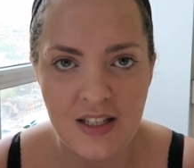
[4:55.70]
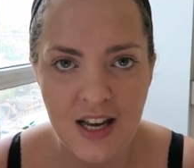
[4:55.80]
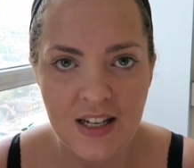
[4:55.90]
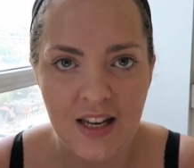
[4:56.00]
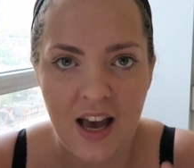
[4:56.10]

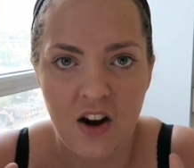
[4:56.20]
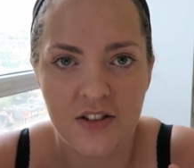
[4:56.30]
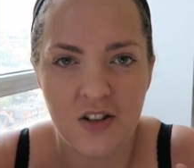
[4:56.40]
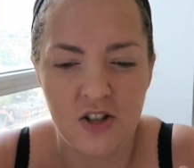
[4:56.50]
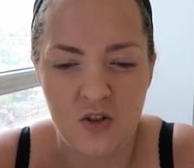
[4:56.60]
sit and
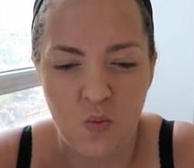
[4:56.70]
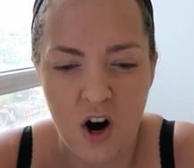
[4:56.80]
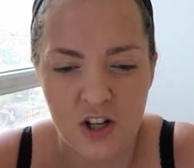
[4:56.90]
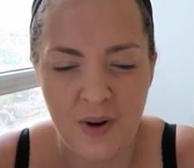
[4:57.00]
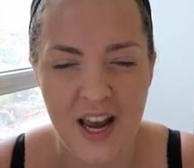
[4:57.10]
also just
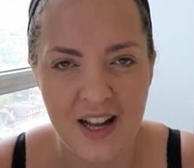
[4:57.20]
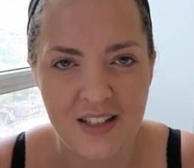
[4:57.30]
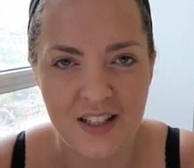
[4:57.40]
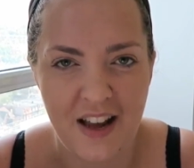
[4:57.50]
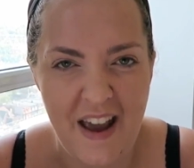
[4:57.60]
wash my
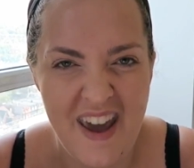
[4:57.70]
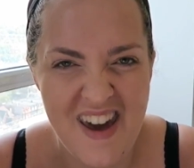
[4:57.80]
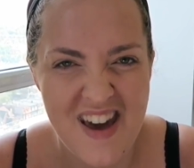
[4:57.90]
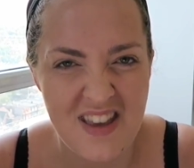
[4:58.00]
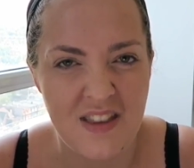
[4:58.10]
hands because I
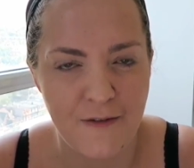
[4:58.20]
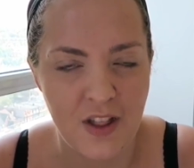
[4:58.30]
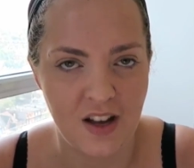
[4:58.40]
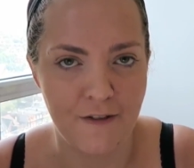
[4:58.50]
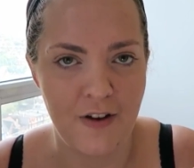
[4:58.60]
hate the
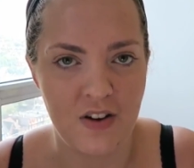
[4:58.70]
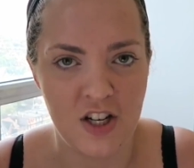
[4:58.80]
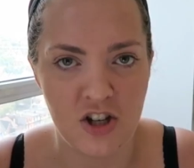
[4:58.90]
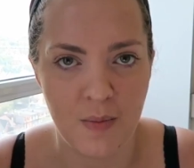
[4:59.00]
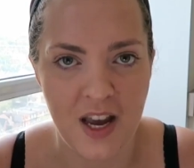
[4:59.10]
feeling of
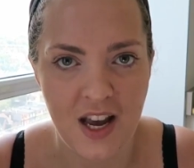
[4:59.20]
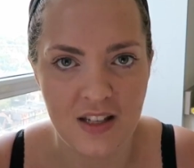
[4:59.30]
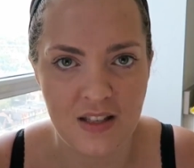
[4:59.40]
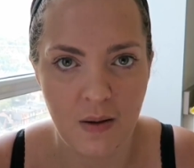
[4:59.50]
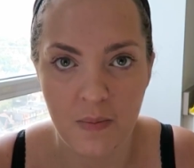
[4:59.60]
foundation on my
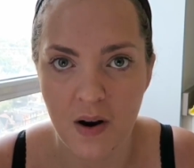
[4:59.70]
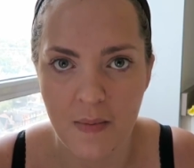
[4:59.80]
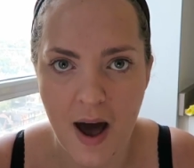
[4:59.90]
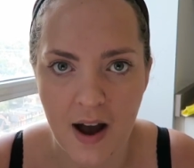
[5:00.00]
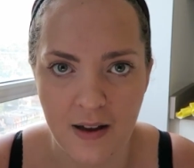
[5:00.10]
hands. Be
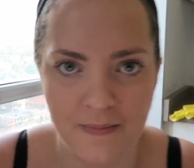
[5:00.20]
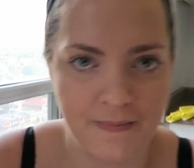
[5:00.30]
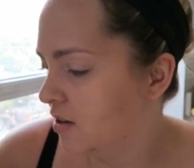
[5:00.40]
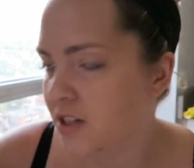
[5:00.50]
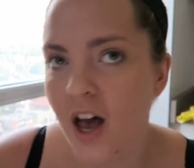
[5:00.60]
right back.
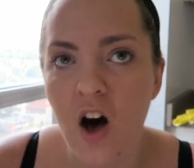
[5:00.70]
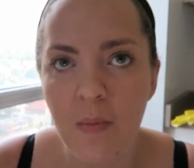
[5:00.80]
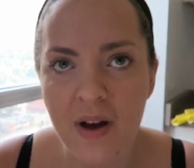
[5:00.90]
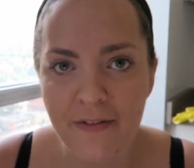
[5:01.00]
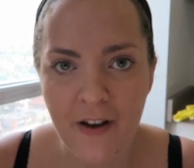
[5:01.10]
So to
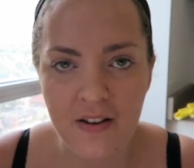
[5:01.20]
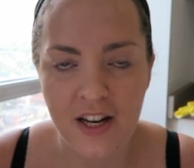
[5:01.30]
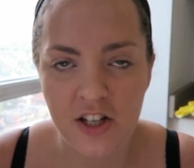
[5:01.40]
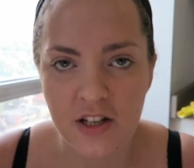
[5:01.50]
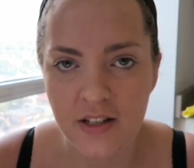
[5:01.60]
help my
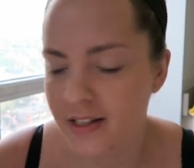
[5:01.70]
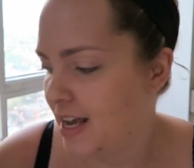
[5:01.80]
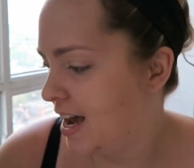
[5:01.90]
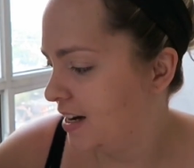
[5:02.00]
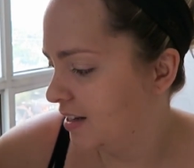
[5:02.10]
foundation
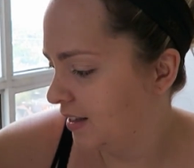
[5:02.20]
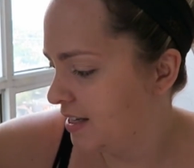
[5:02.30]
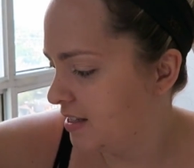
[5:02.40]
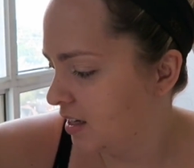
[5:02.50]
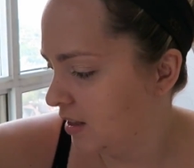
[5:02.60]
set at
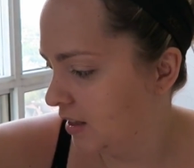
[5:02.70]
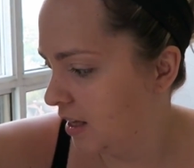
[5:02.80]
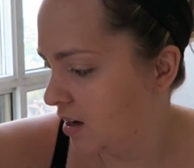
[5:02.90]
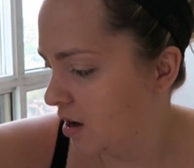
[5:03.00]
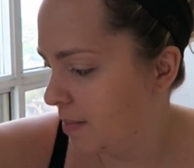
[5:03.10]
least a
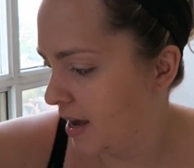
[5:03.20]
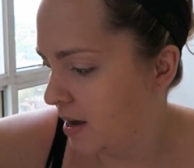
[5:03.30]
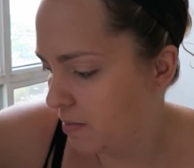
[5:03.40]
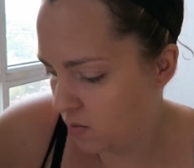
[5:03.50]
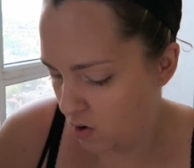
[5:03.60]
little
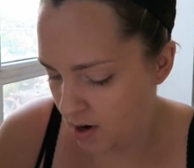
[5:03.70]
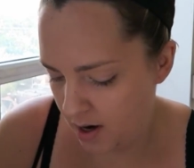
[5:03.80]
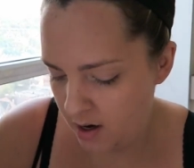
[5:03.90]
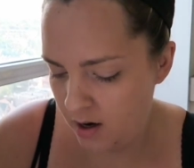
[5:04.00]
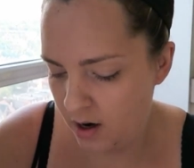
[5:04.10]
bit
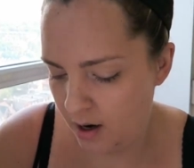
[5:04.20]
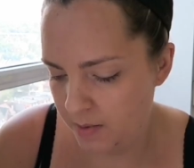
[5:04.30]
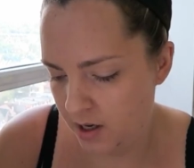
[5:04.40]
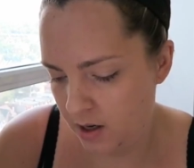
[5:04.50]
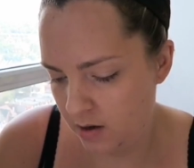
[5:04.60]
more,
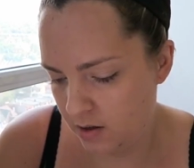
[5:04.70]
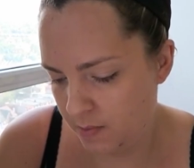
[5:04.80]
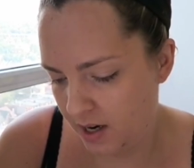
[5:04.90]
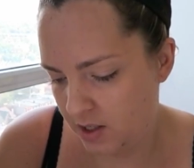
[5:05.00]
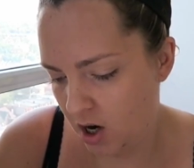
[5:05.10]
I'm gonna use
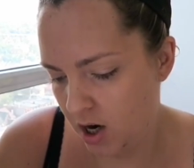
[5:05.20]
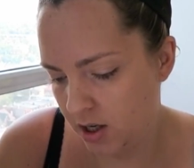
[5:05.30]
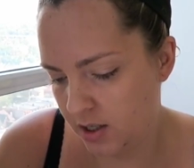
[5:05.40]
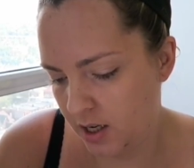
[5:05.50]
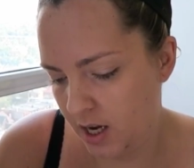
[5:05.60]
my
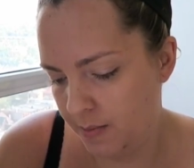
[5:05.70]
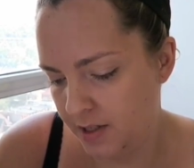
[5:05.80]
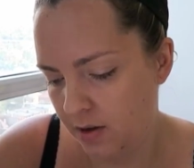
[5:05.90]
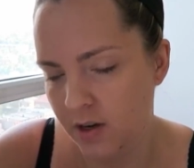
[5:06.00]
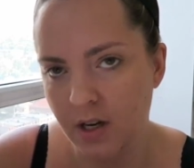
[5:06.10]
Tarte
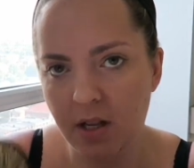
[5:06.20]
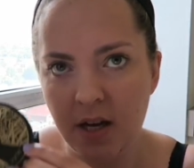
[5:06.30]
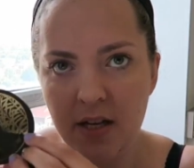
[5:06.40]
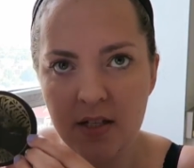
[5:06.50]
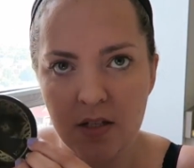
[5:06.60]
Amazonian
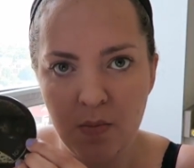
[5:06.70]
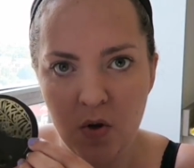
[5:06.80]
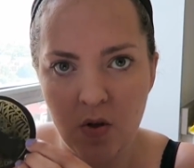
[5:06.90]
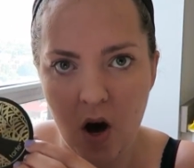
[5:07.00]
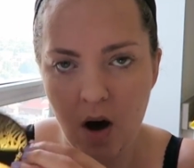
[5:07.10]
Clay
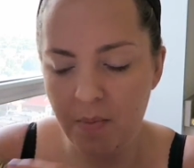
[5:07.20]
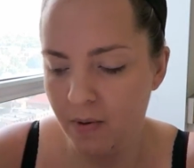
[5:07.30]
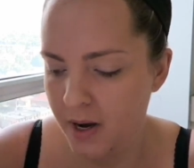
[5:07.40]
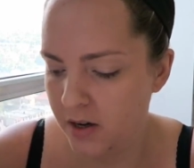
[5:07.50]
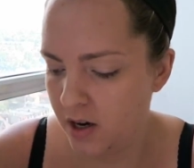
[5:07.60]
Smooth
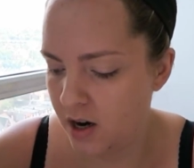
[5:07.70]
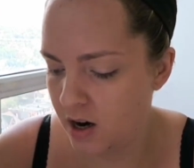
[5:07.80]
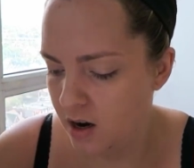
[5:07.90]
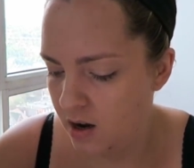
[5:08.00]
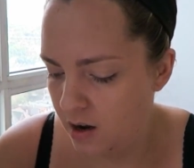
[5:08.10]

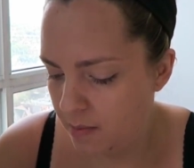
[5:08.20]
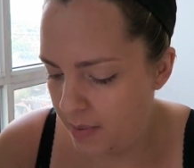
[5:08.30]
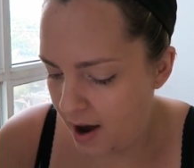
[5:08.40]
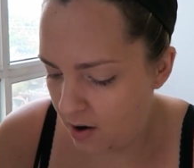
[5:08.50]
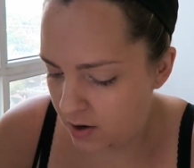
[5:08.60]
Operator
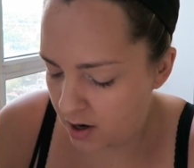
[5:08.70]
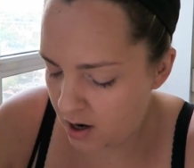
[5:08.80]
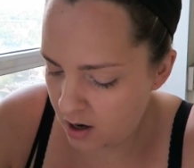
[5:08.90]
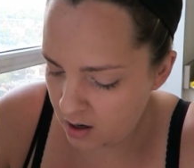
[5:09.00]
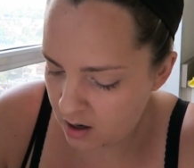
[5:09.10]

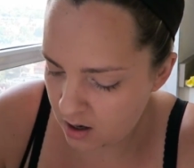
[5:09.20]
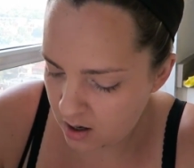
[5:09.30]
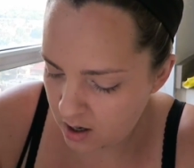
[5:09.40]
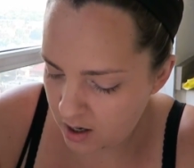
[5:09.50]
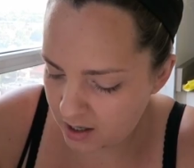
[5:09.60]
powder.
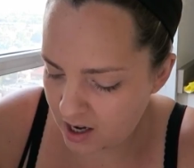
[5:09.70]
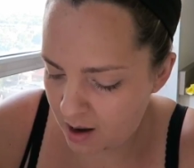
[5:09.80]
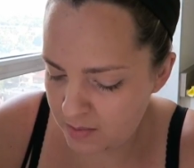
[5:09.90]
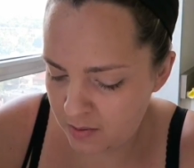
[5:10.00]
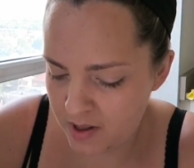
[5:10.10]
It
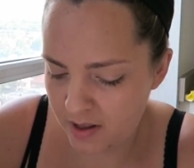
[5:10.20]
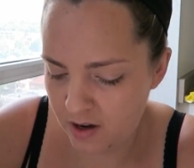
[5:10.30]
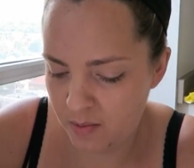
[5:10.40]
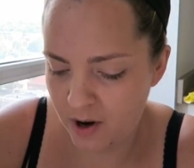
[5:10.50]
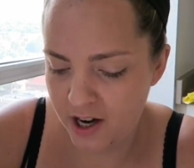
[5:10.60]
comes with a
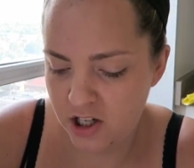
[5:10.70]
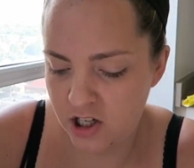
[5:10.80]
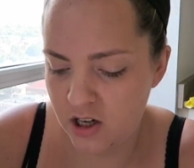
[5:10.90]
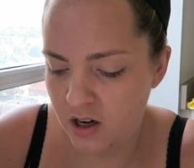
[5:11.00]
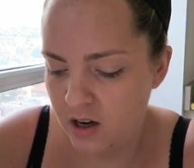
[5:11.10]
little
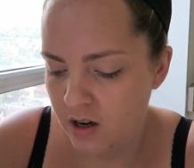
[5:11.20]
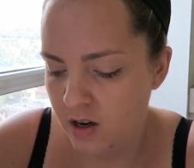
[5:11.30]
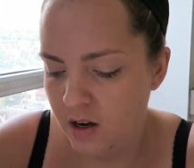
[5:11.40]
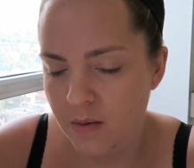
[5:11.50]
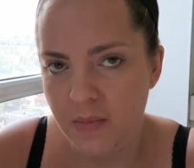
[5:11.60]
brush,
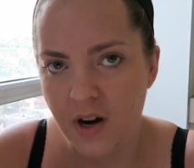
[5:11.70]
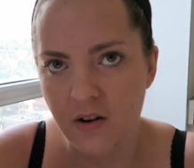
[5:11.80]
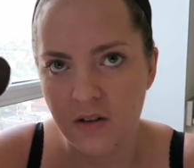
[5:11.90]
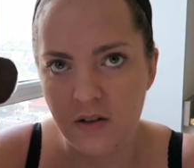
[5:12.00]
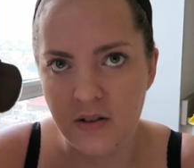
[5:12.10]
but I
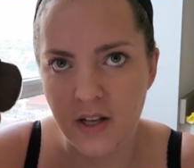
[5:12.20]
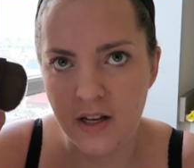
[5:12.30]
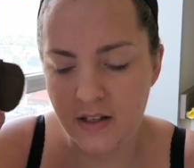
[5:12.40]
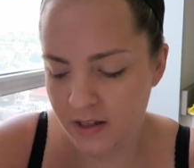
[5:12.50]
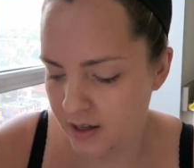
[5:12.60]
don't use
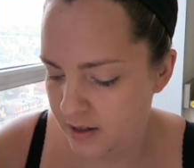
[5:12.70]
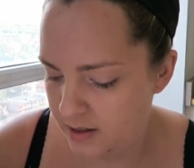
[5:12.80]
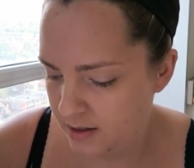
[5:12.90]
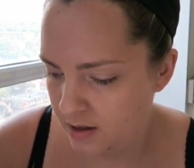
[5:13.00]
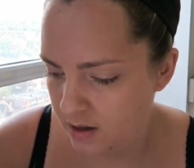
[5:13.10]
this
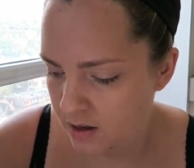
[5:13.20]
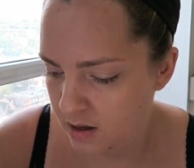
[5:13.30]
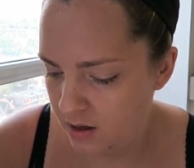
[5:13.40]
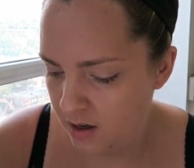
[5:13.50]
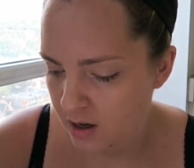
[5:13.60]
because
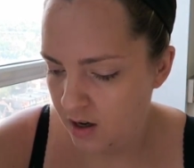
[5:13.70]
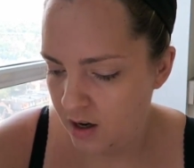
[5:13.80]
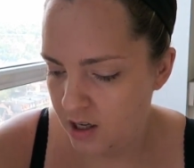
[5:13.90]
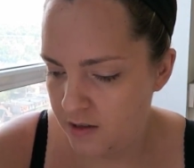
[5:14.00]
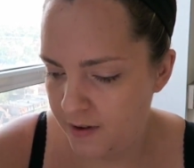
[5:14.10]

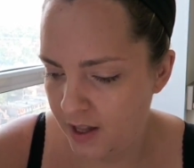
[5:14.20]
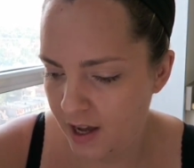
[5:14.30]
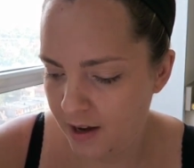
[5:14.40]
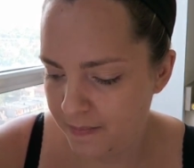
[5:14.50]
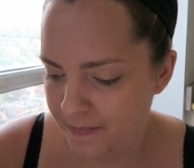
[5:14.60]
I just feel
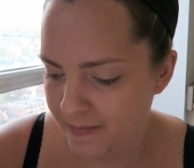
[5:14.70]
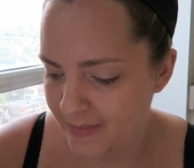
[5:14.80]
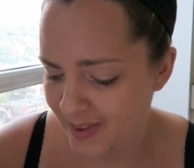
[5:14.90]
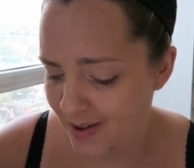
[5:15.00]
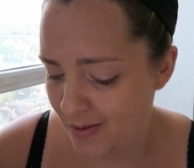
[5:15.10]
like
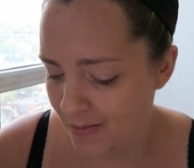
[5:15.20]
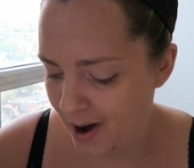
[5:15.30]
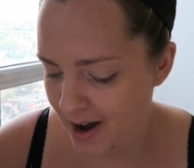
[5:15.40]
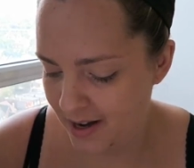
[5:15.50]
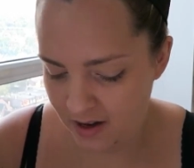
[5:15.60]

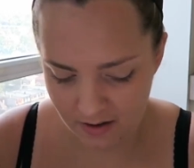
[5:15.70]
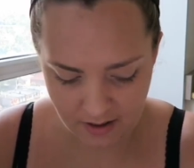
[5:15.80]
why